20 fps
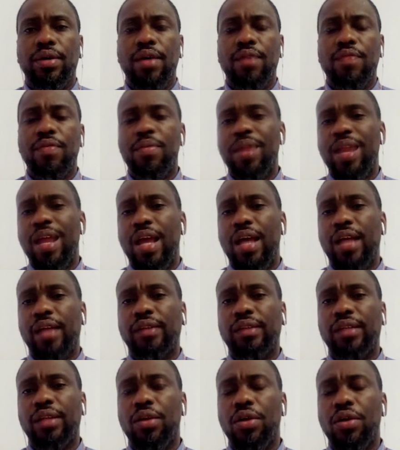government
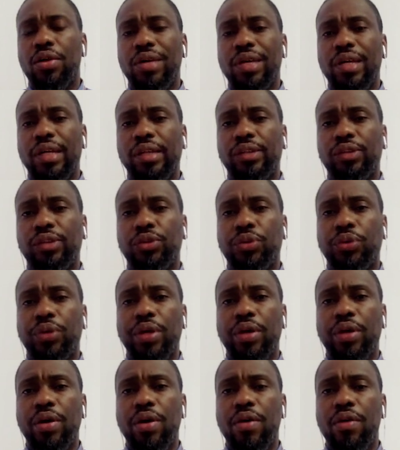has a long
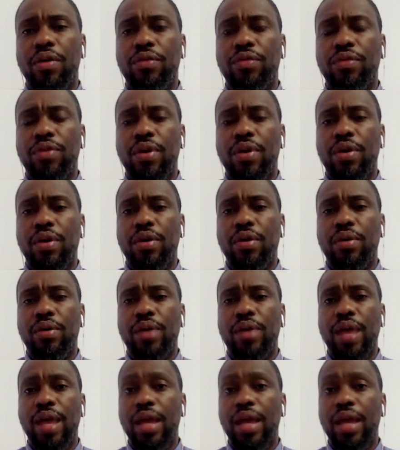history of uh,